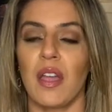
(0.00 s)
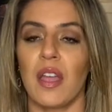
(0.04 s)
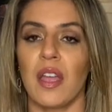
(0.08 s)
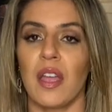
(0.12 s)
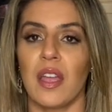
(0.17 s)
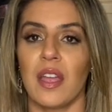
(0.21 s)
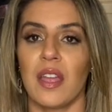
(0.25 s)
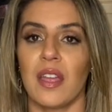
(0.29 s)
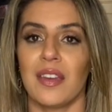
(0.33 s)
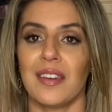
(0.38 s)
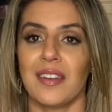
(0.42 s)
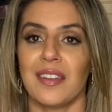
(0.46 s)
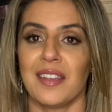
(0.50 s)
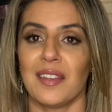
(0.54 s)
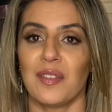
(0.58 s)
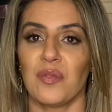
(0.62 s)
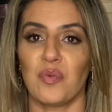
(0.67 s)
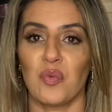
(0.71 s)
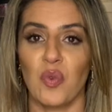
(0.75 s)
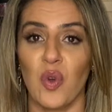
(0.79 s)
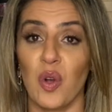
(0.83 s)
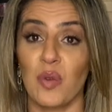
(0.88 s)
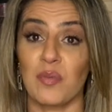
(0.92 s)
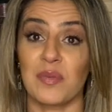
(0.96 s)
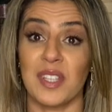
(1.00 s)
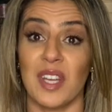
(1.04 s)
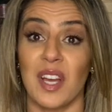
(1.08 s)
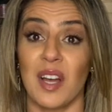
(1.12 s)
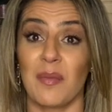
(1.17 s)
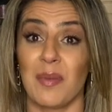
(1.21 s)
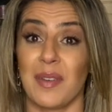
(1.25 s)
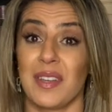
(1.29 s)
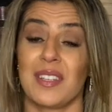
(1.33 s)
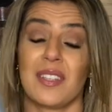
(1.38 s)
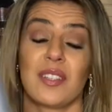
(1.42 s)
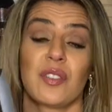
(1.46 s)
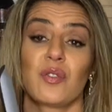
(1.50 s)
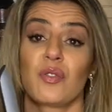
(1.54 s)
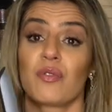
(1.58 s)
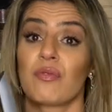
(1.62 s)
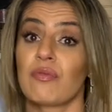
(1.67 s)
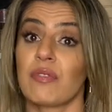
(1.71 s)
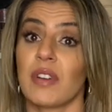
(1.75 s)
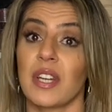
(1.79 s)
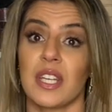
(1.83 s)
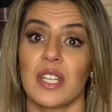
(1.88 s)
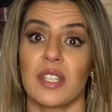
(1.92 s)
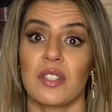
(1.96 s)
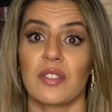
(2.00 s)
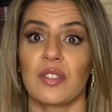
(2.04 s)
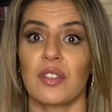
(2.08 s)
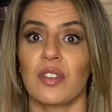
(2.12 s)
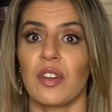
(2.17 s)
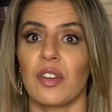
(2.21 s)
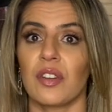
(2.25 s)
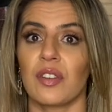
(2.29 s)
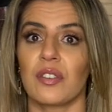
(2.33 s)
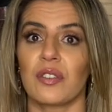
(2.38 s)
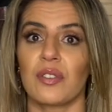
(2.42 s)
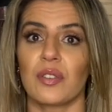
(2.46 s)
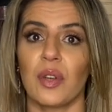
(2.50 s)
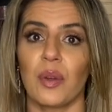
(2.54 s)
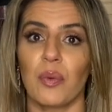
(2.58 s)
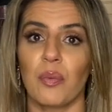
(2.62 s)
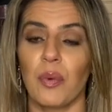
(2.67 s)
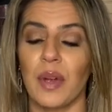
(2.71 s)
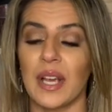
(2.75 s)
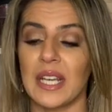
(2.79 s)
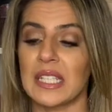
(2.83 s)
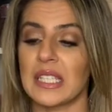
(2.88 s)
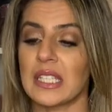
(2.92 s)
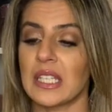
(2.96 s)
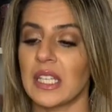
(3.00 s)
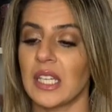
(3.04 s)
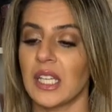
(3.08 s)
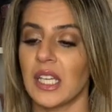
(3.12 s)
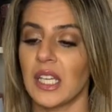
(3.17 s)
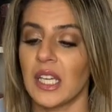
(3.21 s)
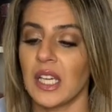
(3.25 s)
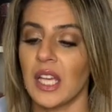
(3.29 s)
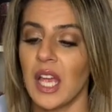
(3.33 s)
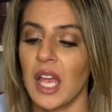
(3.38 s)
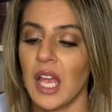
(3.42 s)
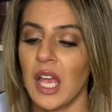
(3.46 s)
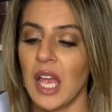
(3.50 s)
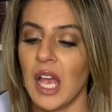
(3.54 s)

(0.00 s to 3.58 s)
and it warms up and it's ready to go. No waiting.